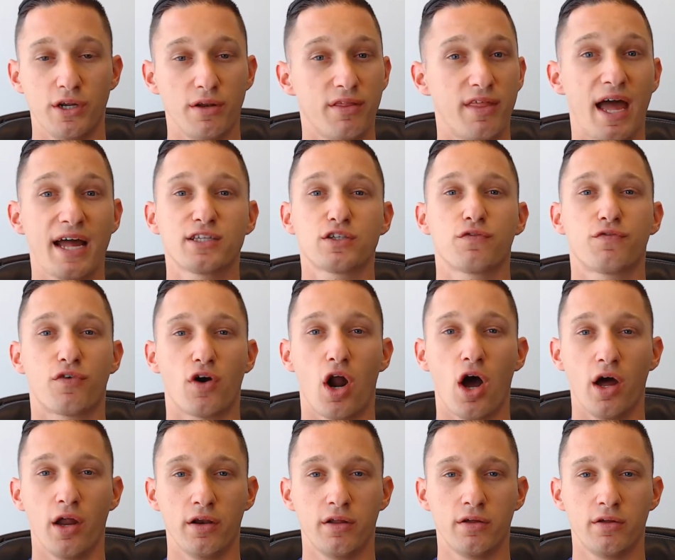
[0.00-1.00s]
That's
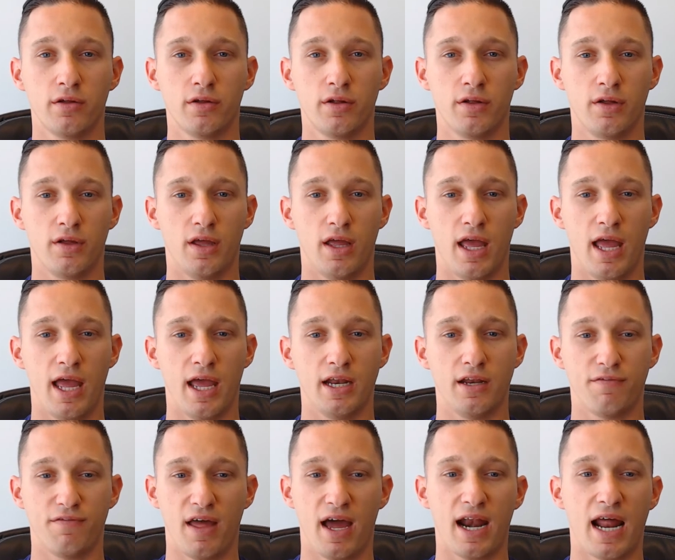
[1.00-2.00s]
fraud. And if
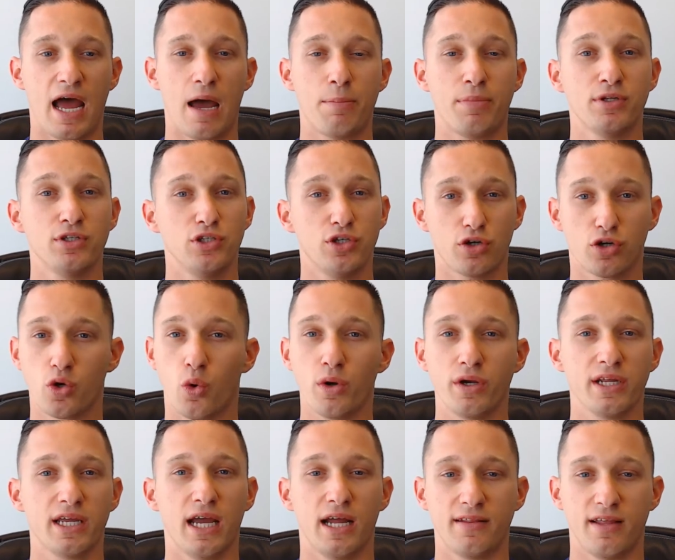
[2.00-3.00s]
that happens, you're going to
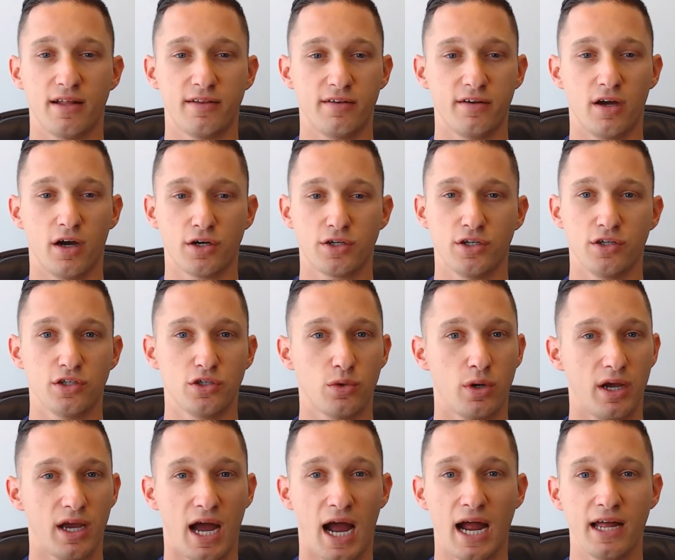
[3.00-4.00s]
get that deduction. So I
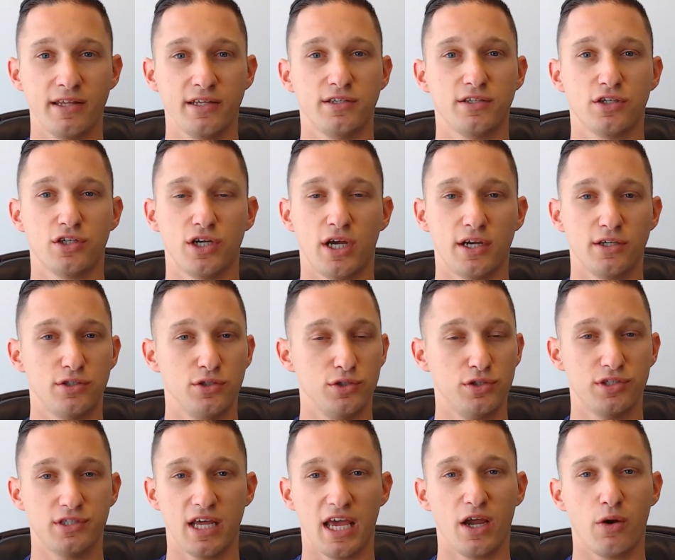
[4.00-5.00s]
highly suggest you
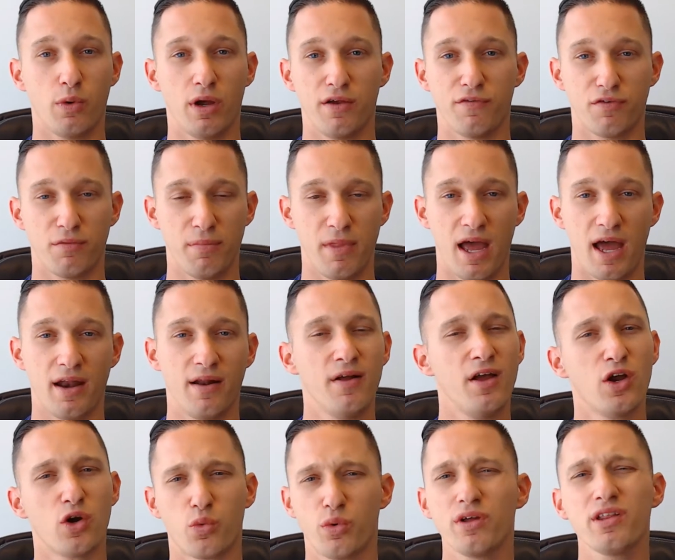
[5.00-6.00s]
stay away from that.
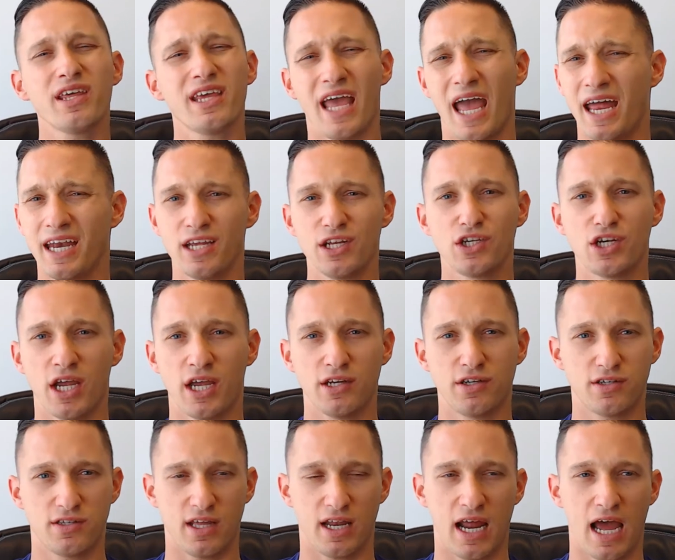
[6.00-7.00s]
Really, any
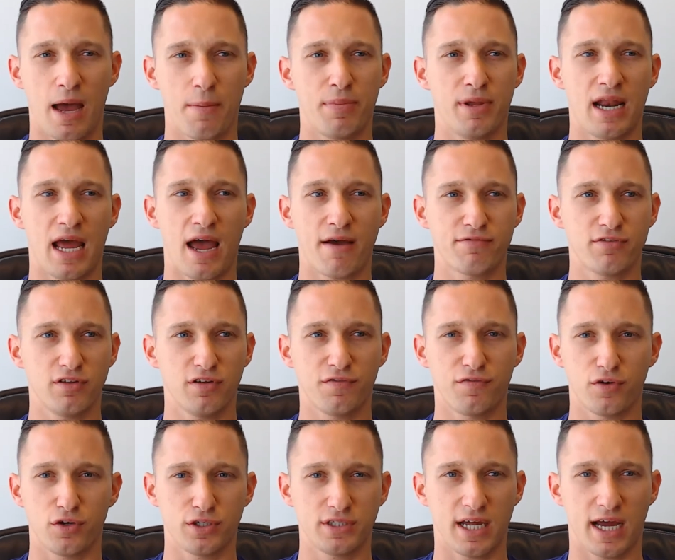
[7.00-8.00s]
changes that happen after the
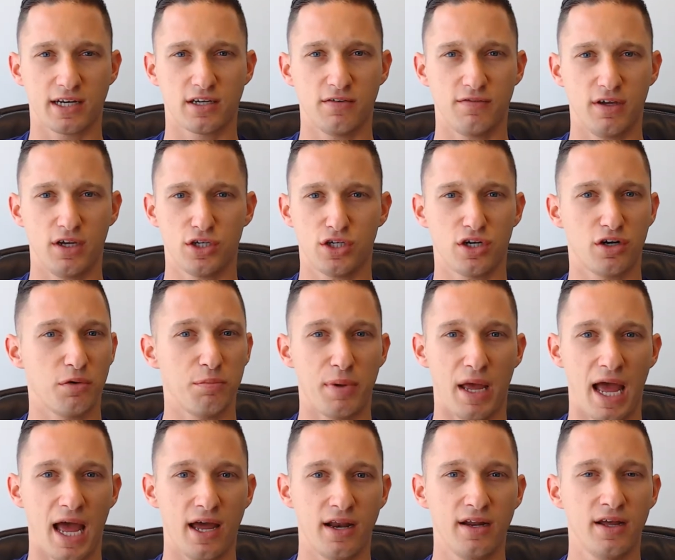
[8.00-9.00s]
first activation are
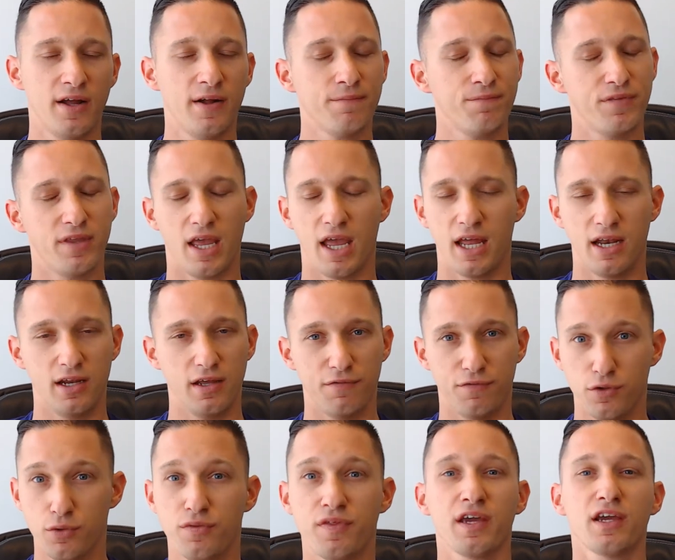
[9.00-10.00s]
bad. And if
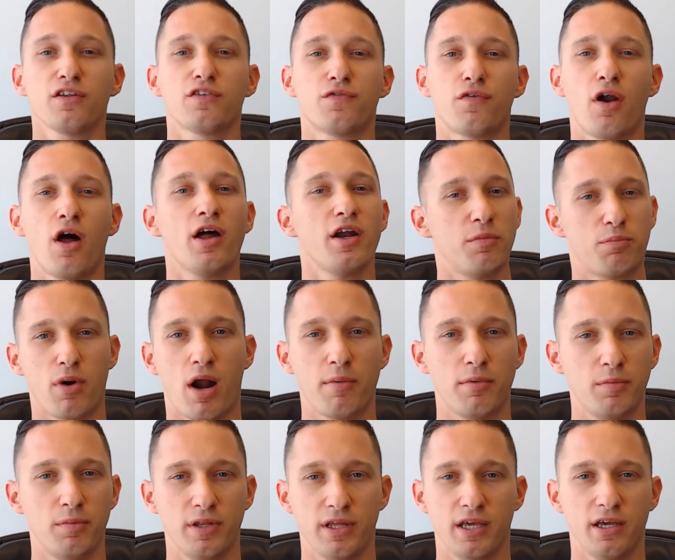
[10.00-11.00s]
you think it's fraud, it
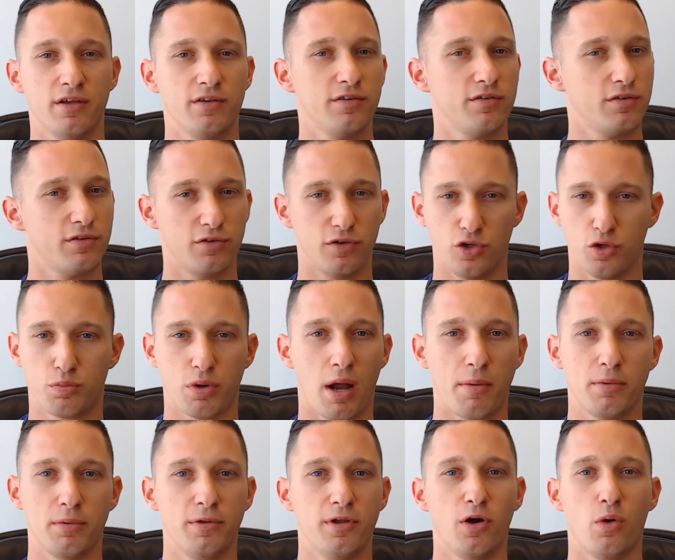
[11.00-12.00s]
probably is. So you
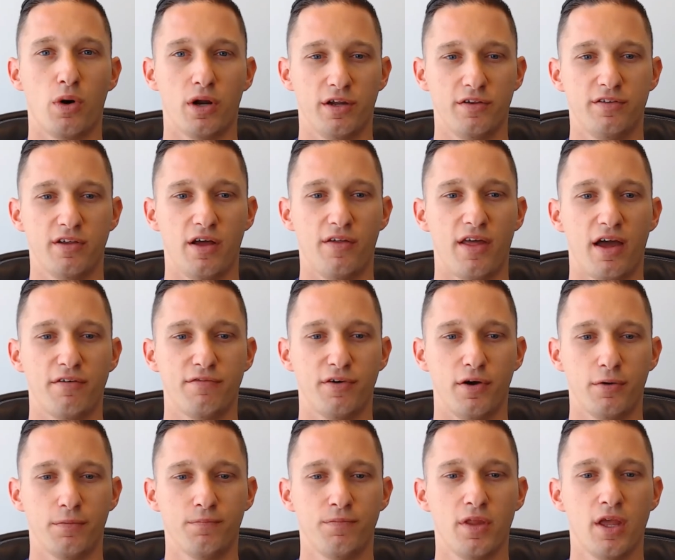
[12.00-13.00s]
probably don't want to sell that
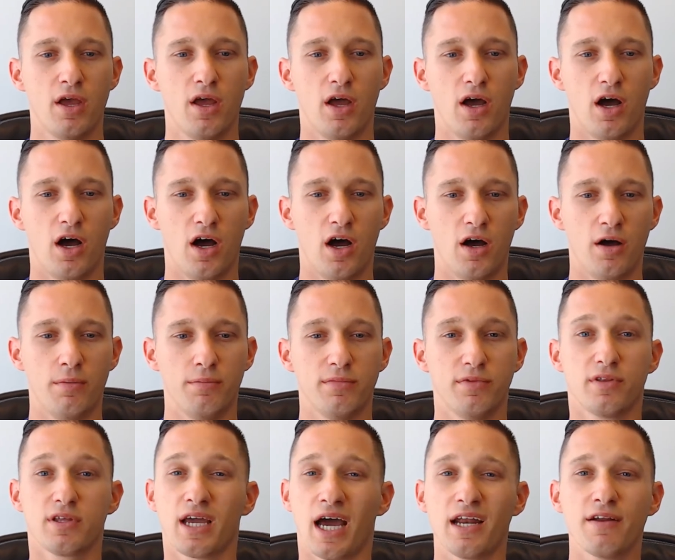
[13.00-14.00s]
phone.
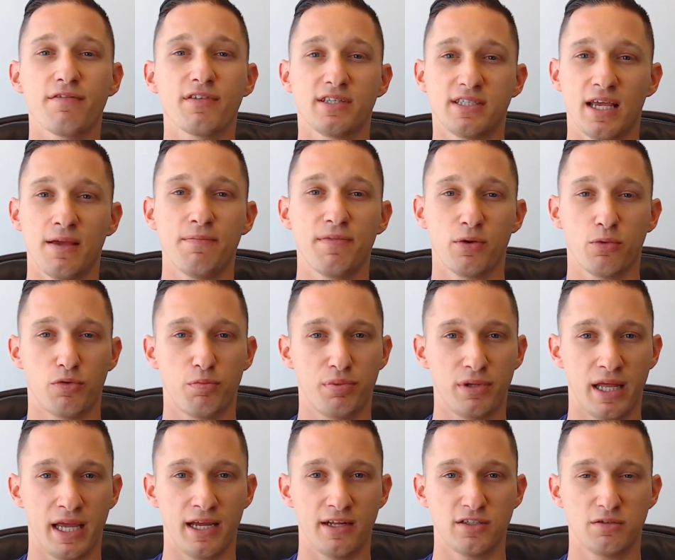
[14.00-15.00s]
Kind of the same thing with
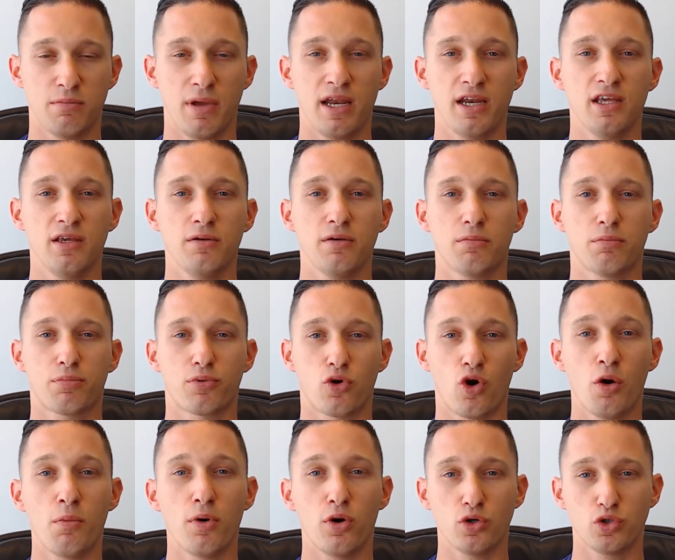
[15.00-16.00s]
plans. Many
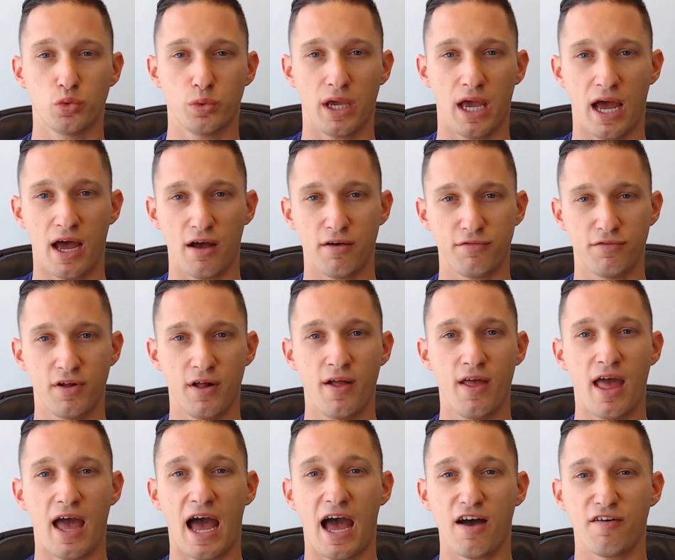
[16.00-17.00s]
promos we
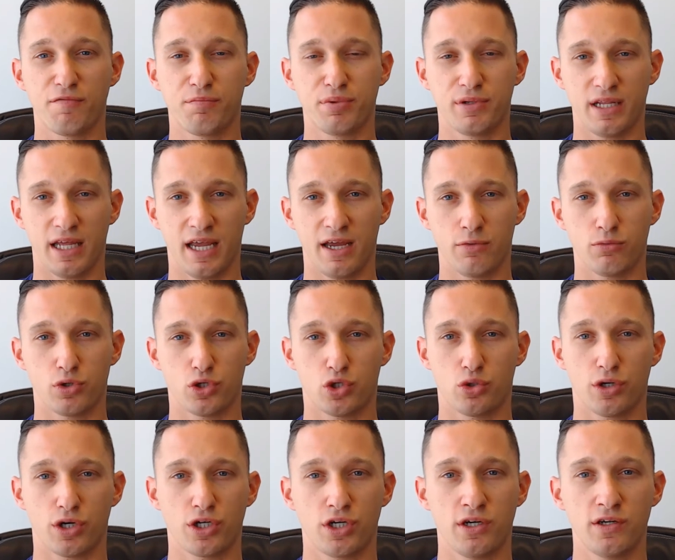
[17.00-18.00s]
have plan
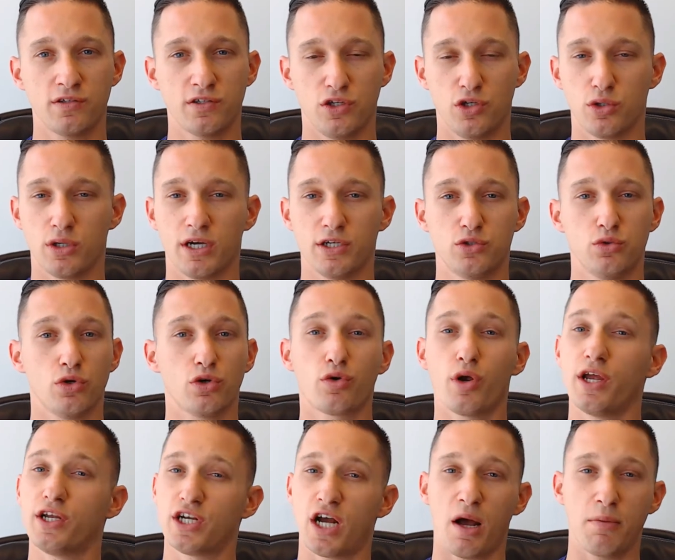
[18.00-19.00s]
restrictions, and you guys do a
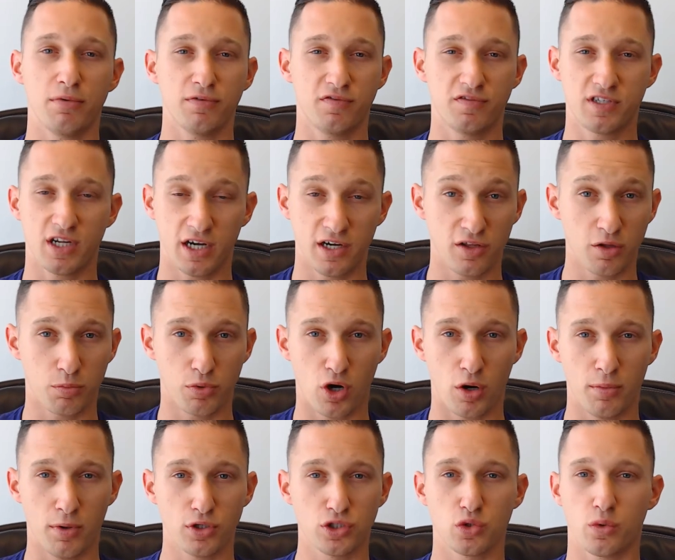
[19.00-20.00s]
great job of studying the
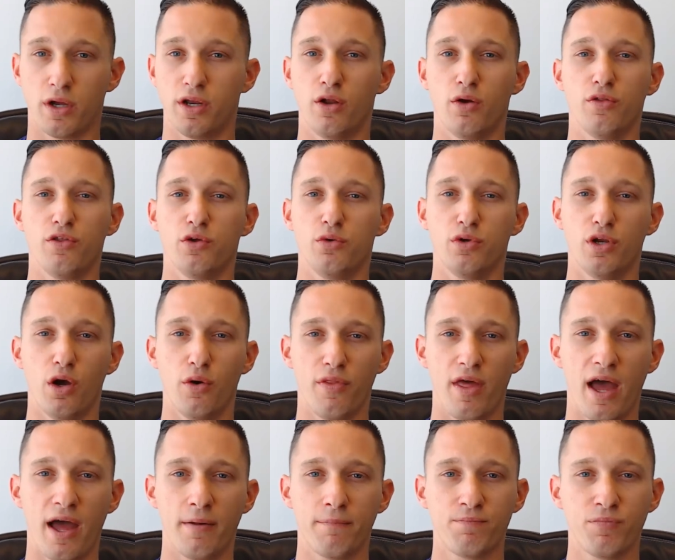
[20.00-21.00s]
promos, so I know that you know
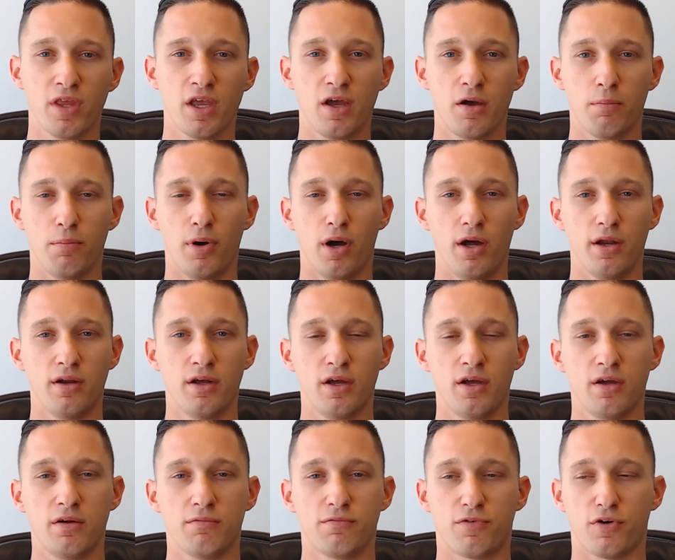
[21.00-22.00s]
that. But
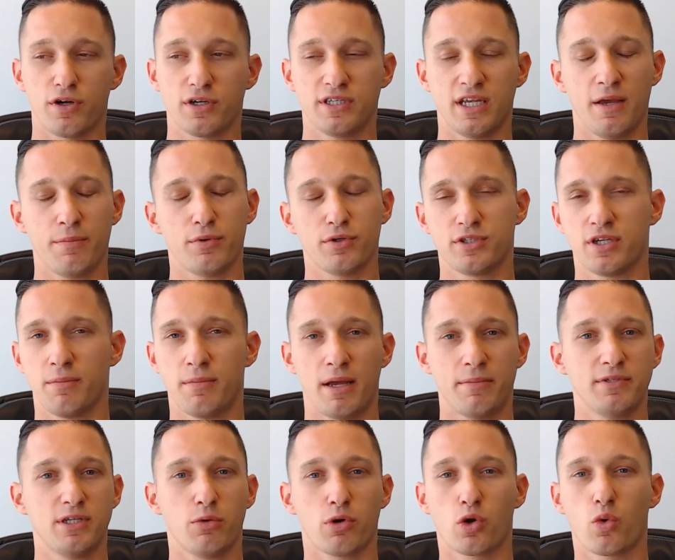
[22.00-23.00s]
for example, sometimes
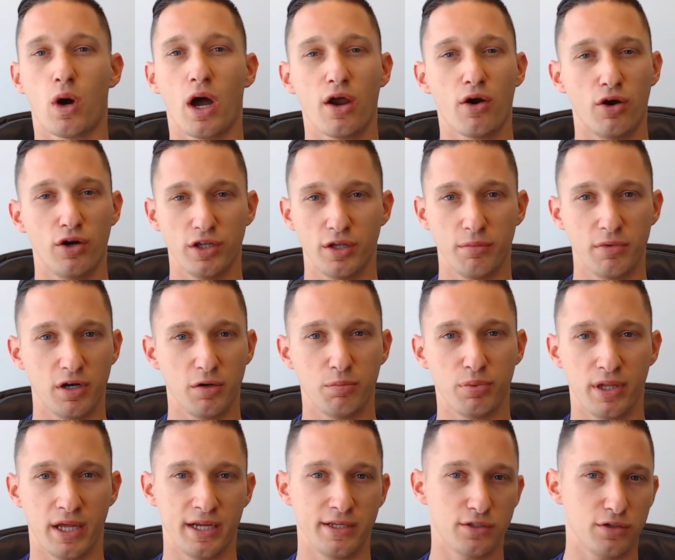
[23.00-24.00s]
they require unlimited
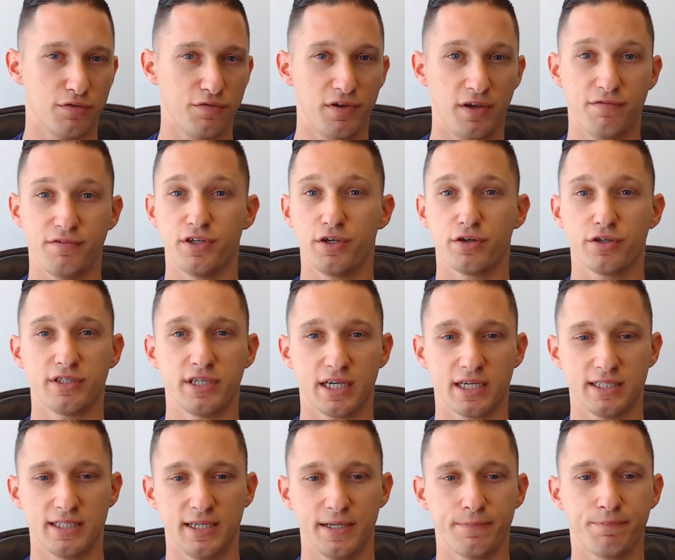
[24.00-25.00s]
plans or 50 or
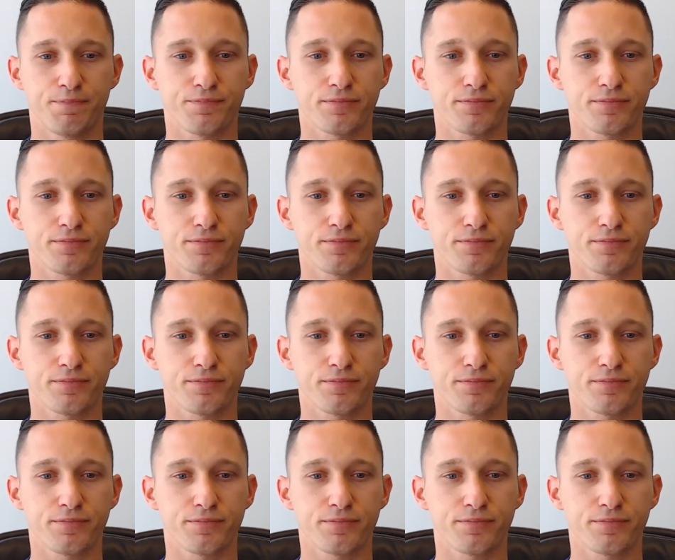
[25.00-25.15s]
60.